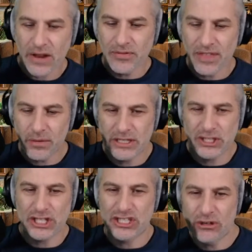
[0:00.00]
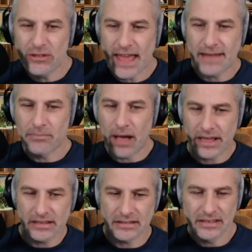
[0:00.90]
don't think we should do that,
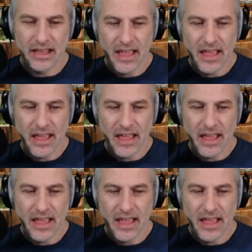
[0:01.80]
Michael.